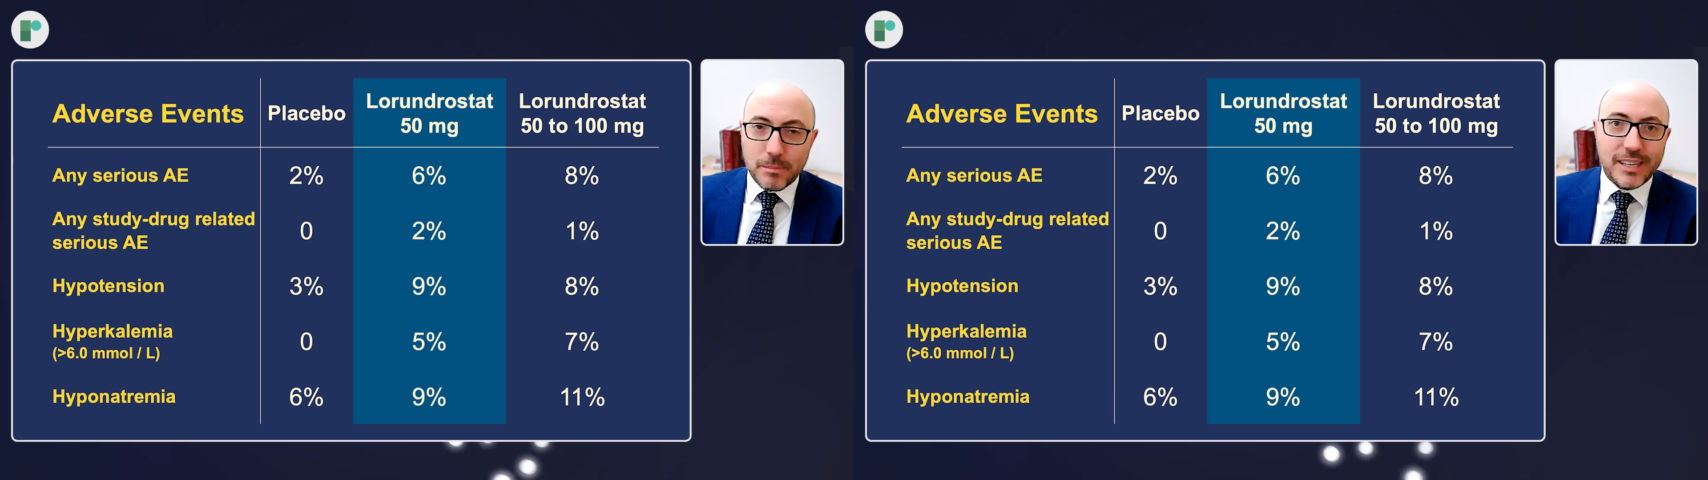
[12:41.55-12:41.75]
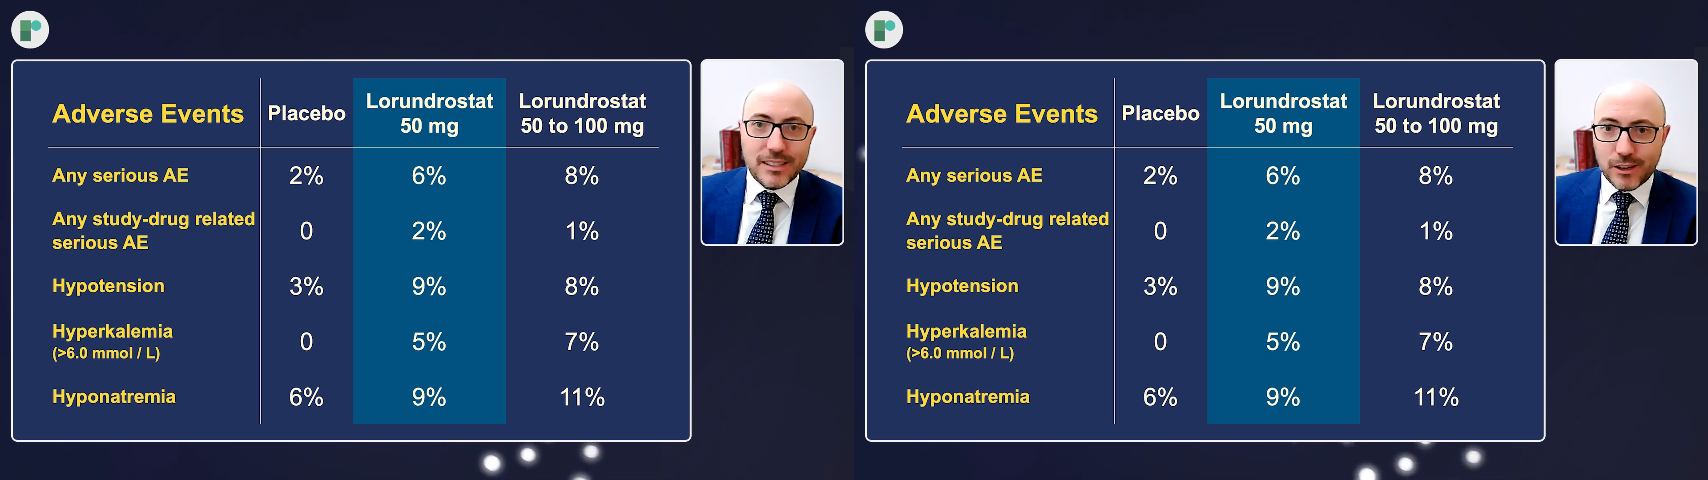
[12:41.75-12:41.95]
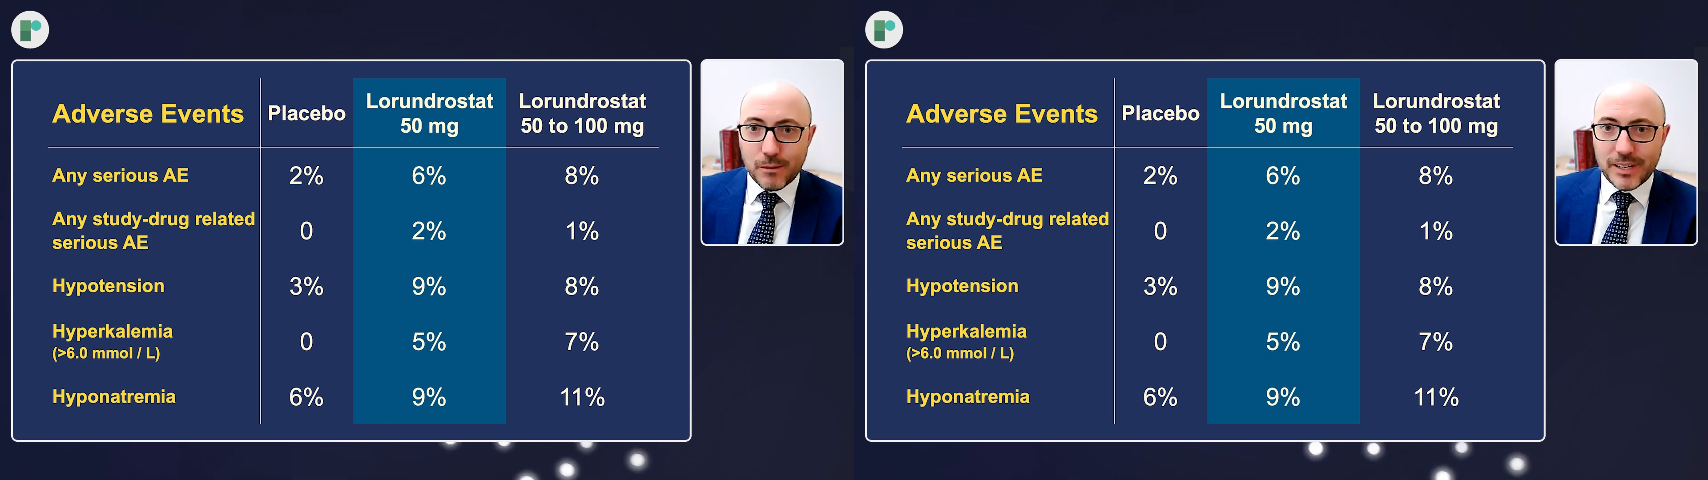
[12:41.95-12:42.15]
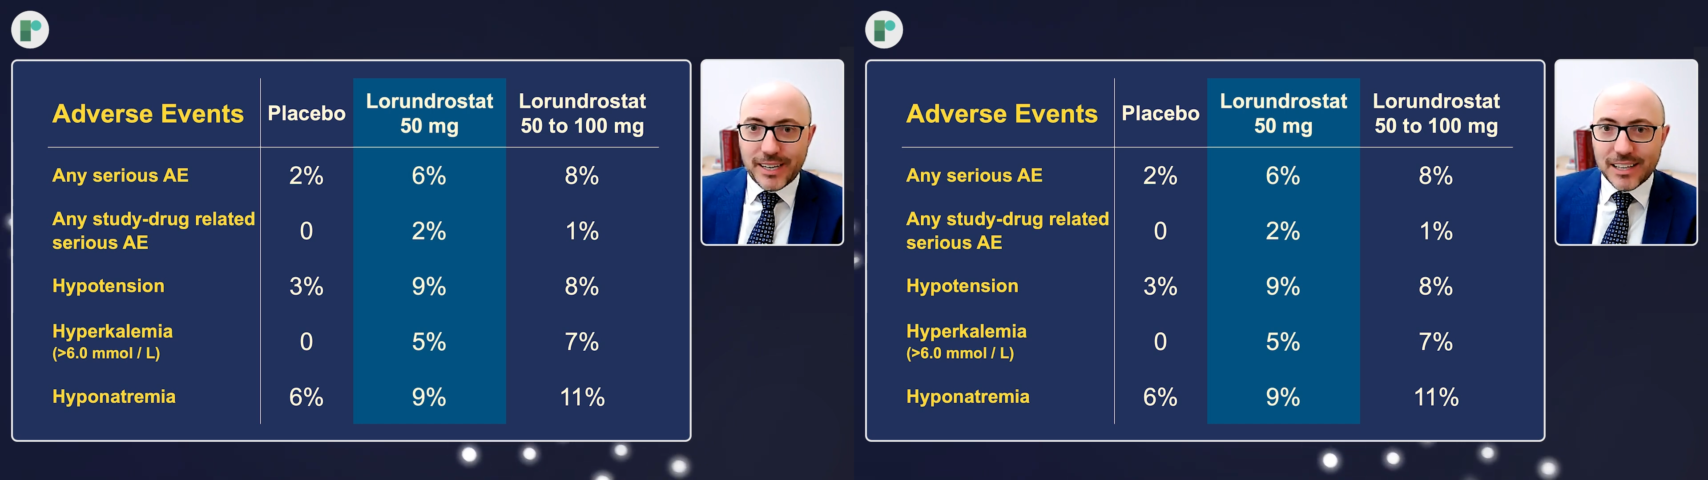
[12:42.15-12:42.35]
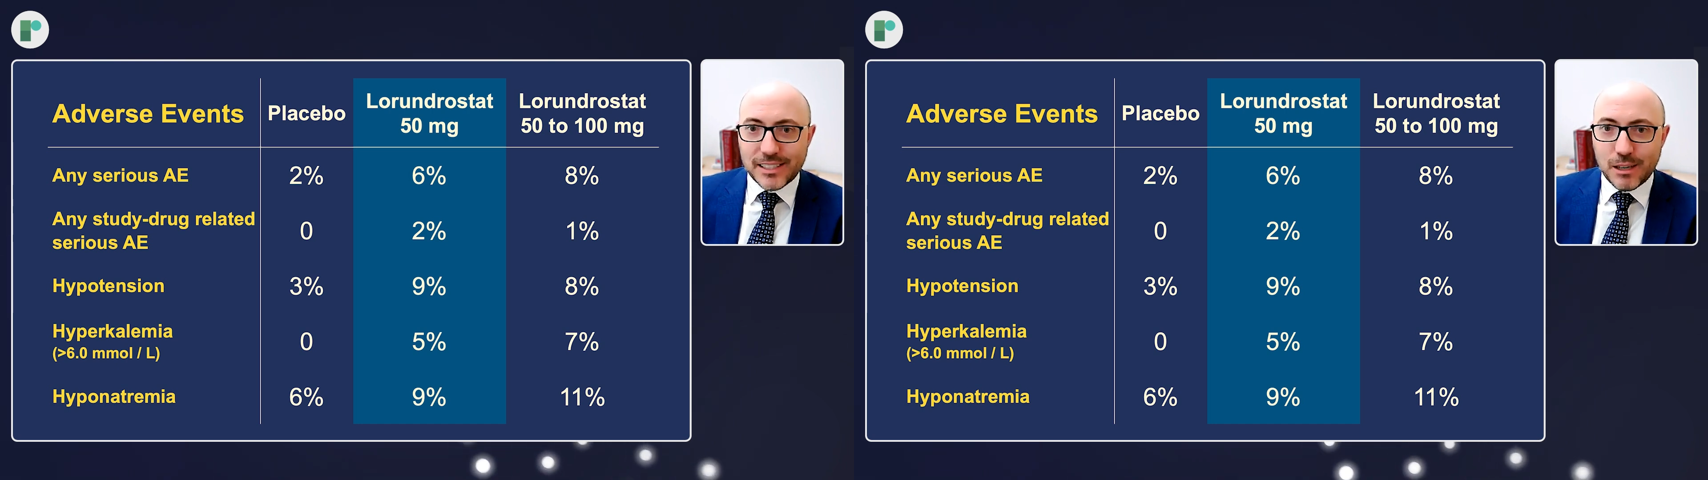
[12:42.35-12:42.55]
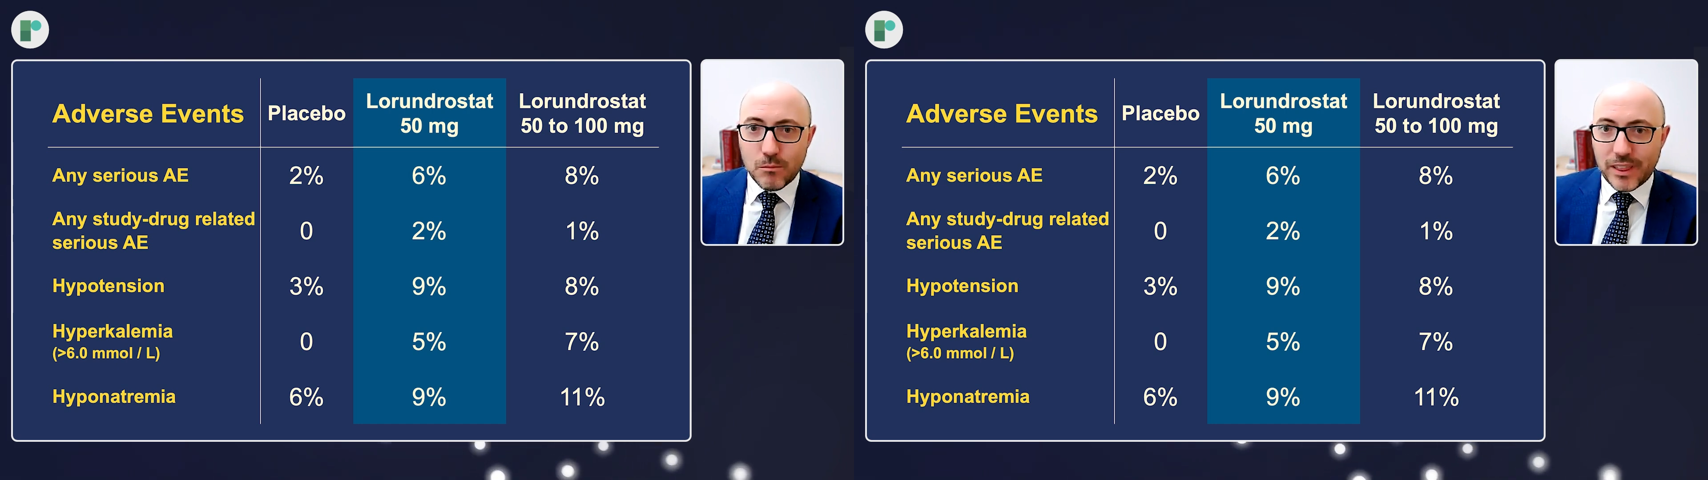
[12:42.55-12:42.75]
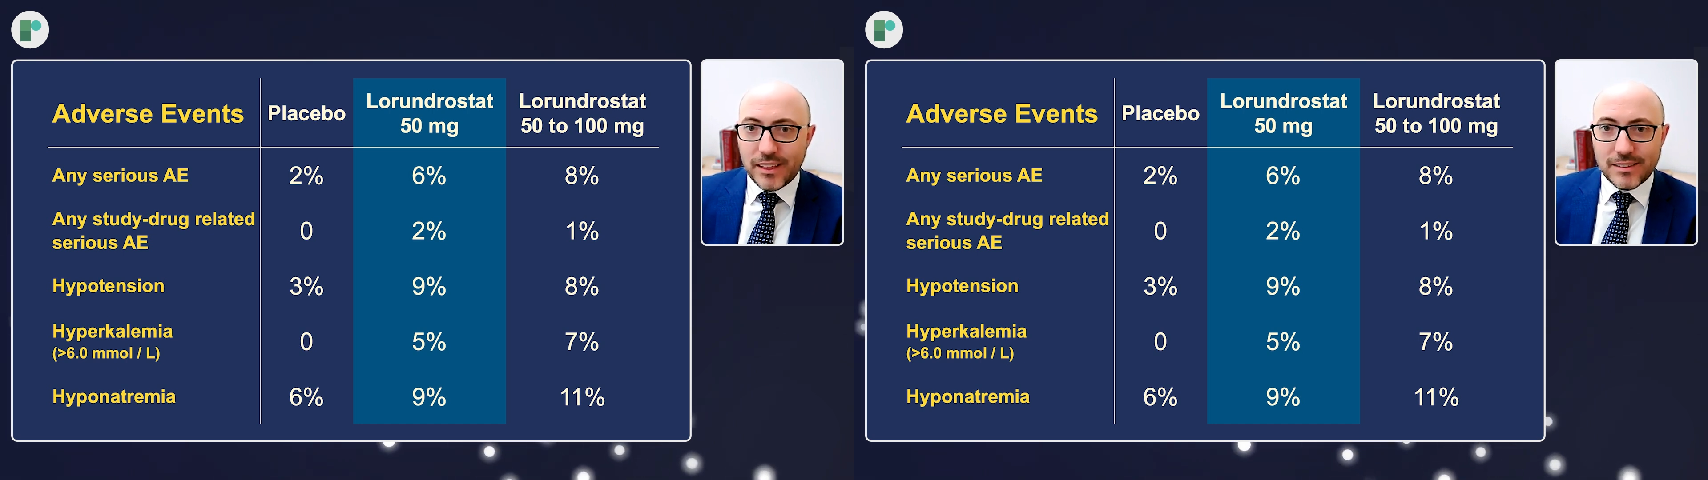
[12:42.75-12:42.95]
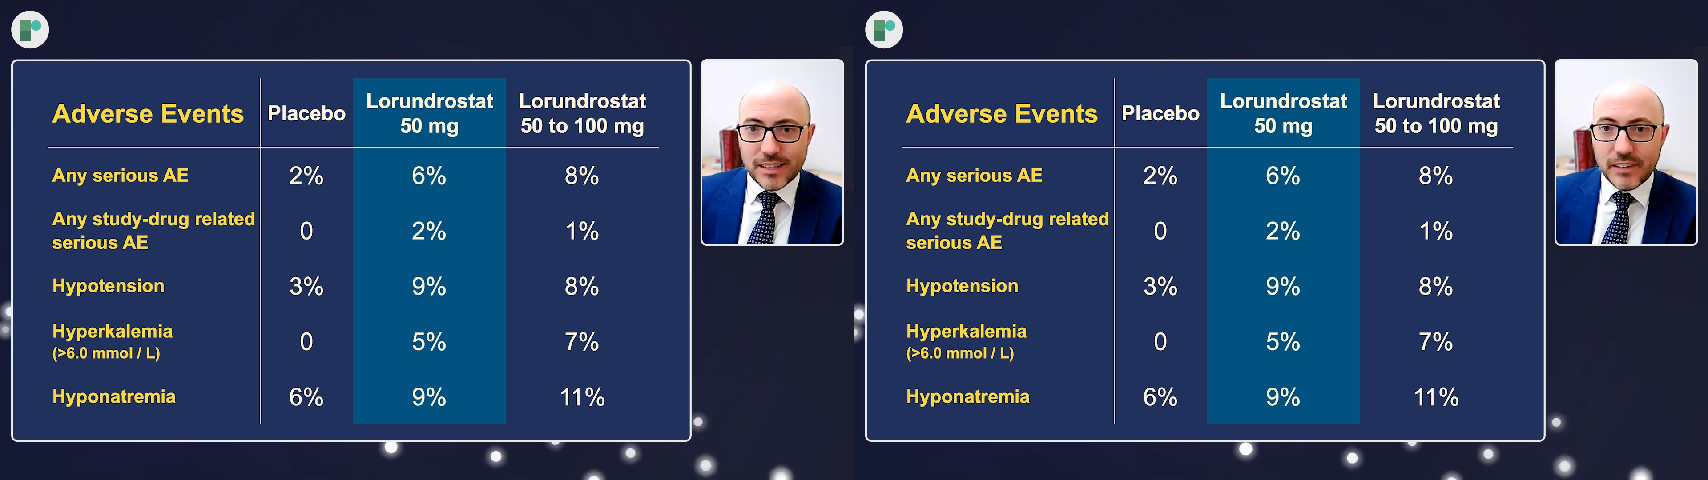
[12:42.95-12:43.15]
repeat serum potassium
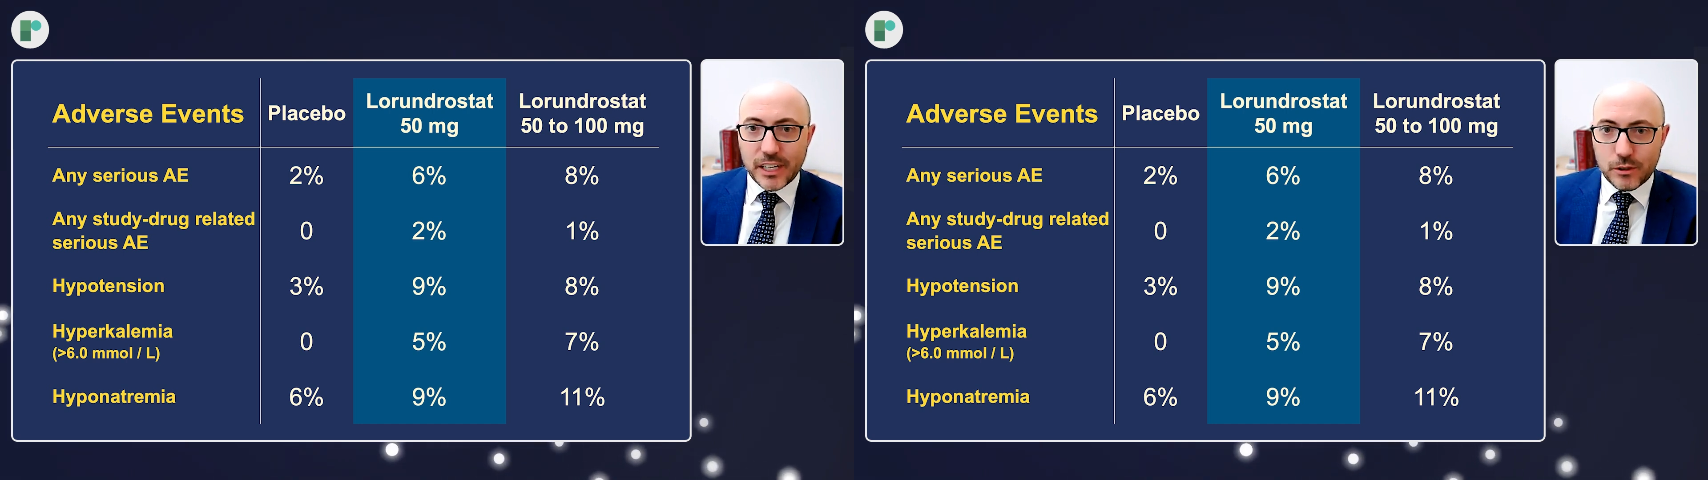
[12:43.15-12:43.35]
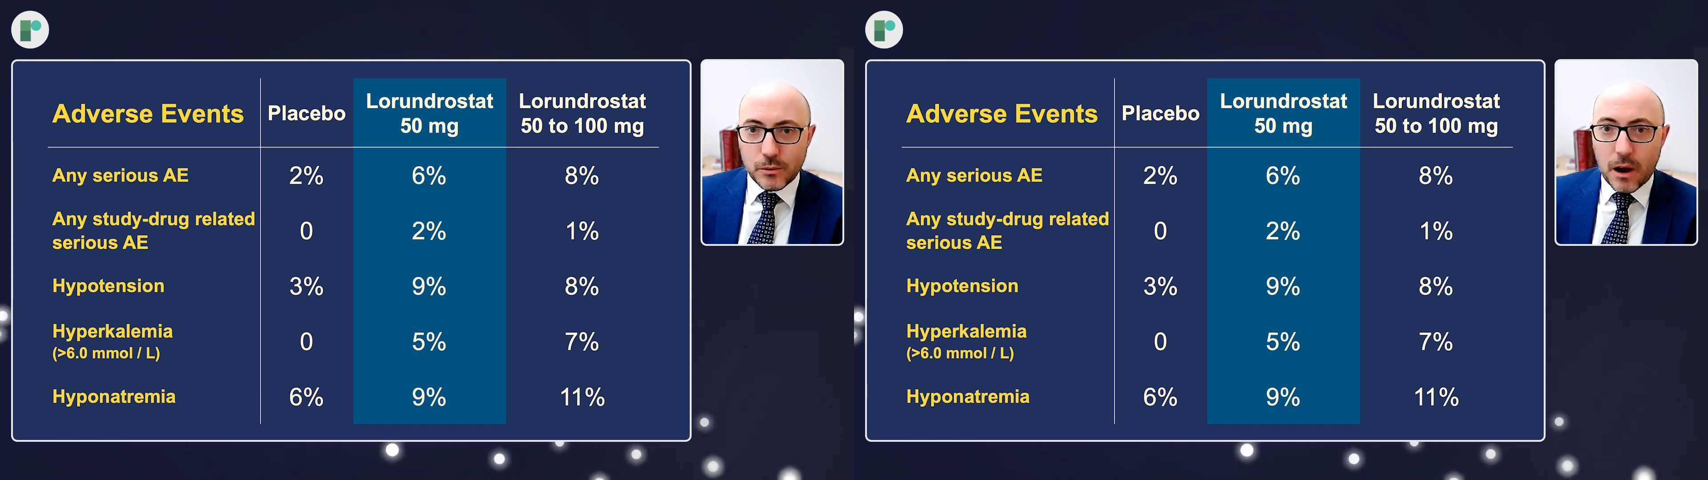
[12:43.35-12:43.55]
within seventy-two